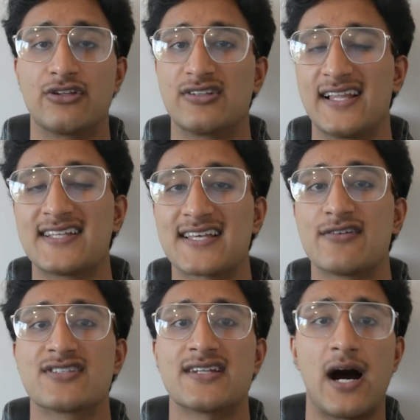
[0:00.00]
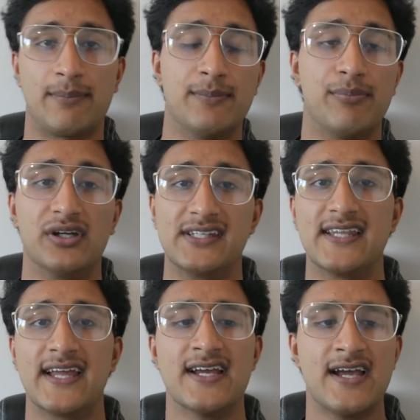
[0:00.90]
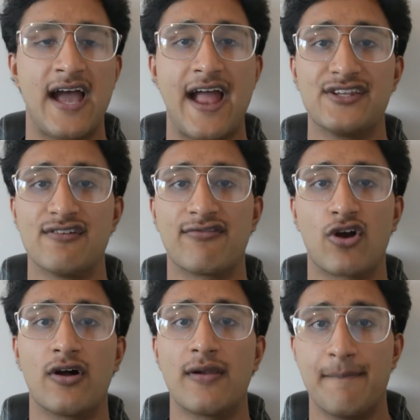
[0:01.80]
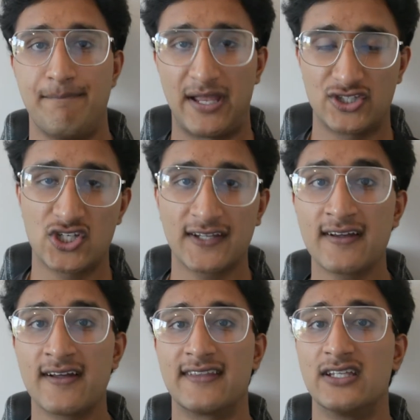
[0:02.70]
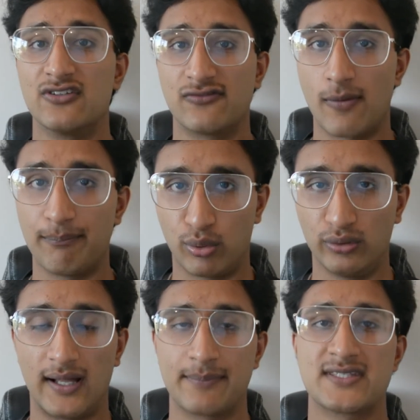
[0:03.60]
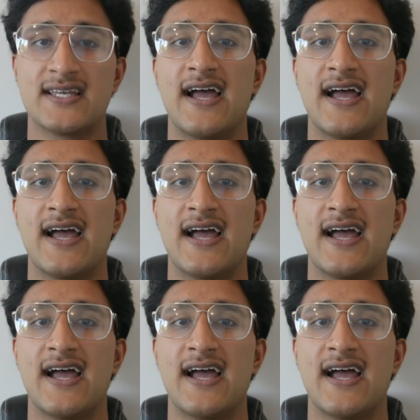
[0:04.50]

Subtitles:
Let's say it was an upper body day and you've got benching, then you've got pull-ups,